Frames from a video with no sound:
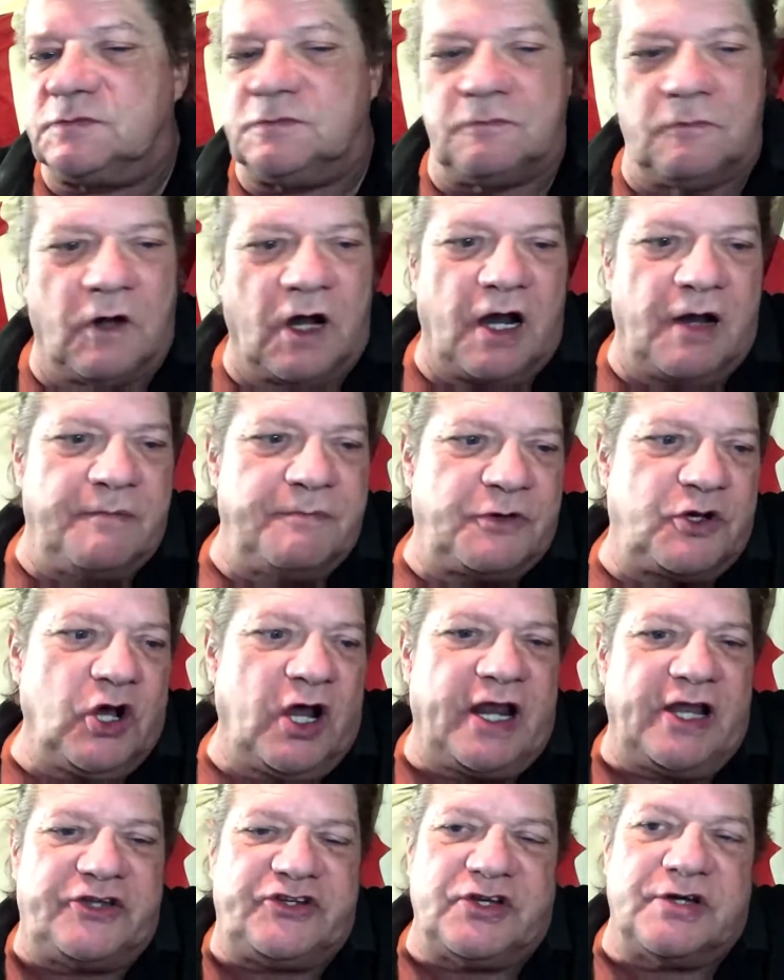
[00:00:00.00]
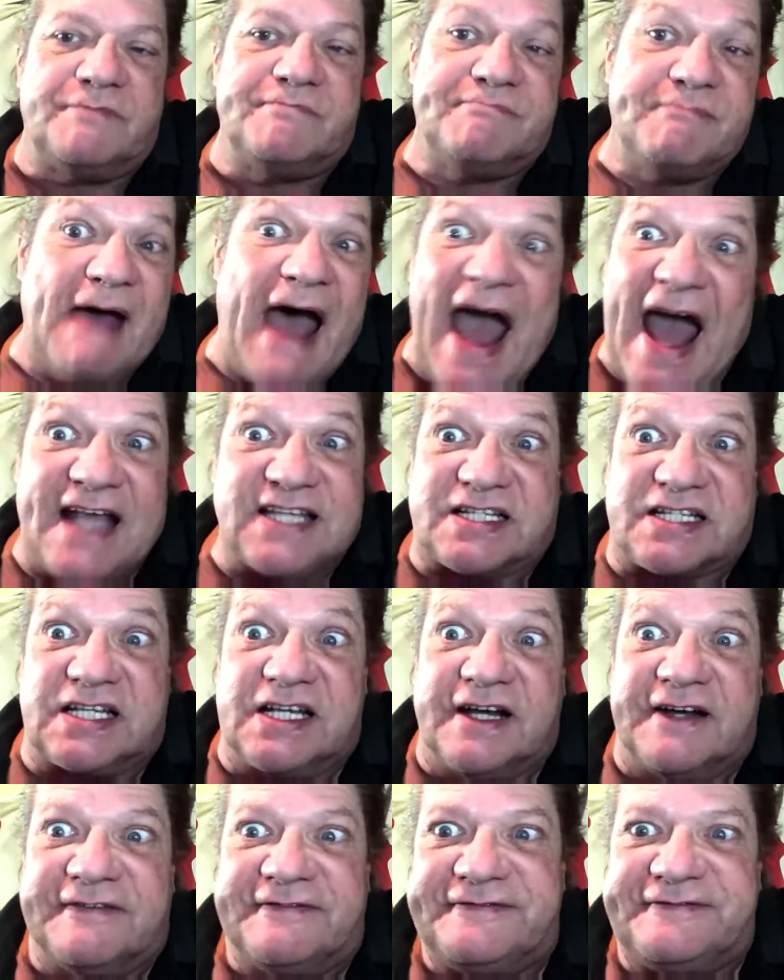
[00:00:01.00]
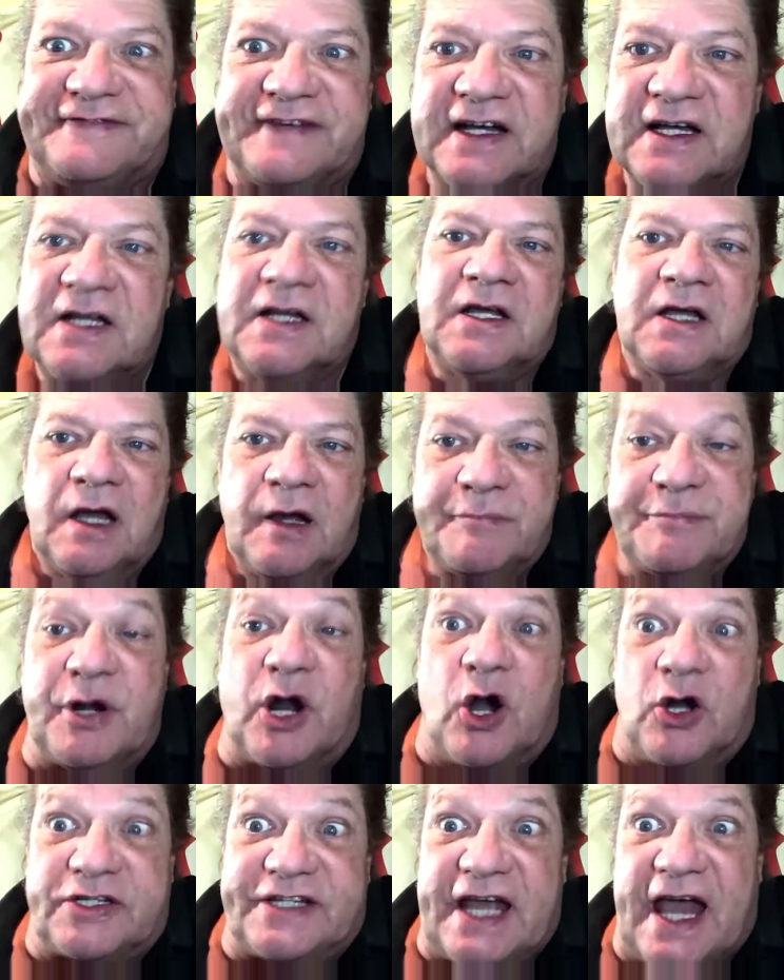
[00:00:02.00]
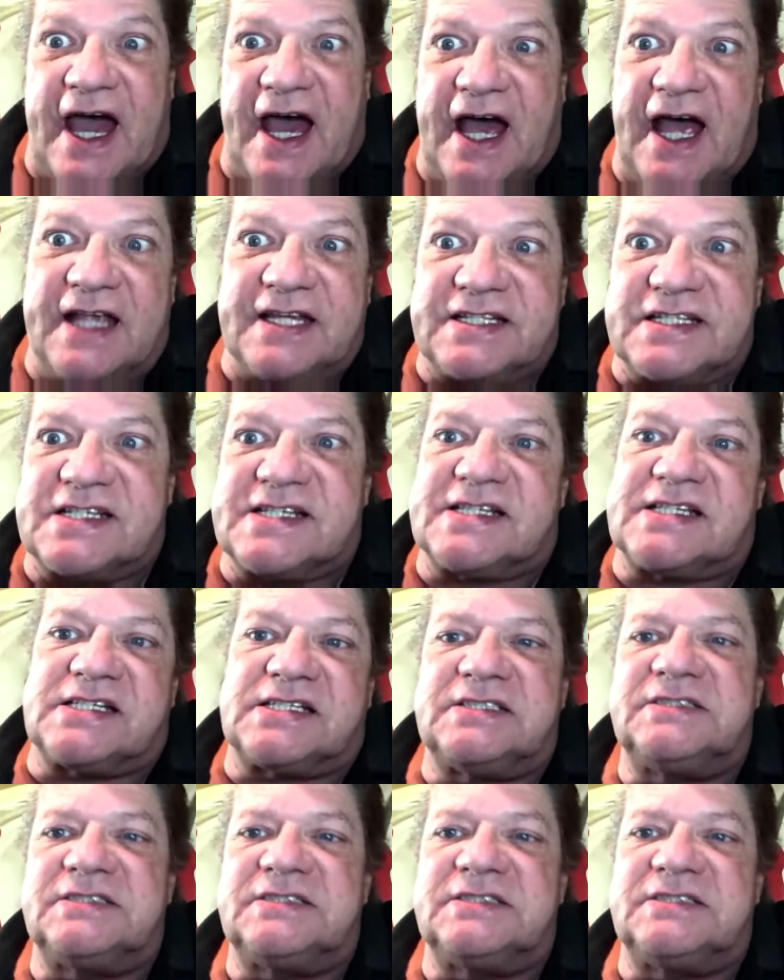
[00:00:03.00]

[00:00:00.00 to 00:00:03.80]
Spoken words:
We're going to do massive protests.